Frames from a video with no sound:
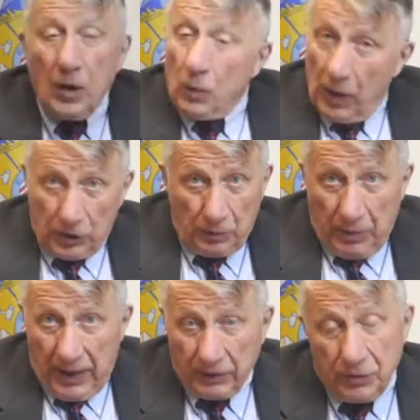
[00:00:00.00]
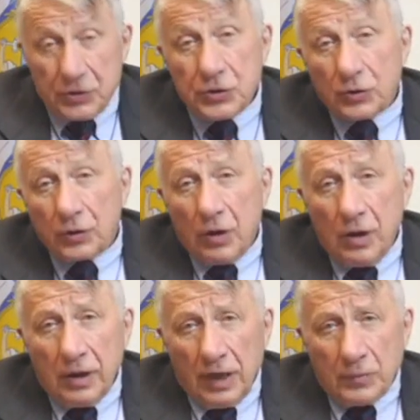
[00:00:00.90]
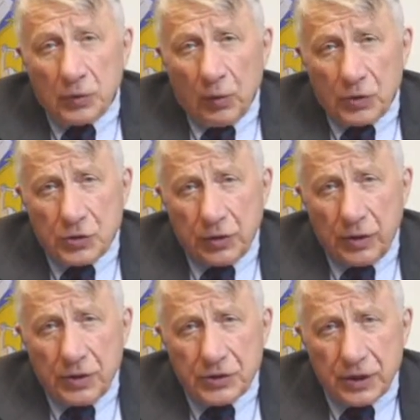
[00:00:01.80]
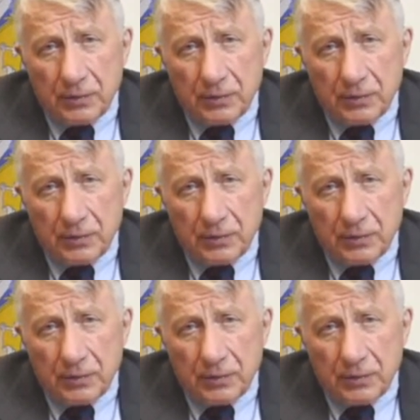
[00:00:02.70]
Welcome back to It's Your Law. I'm George Curtis,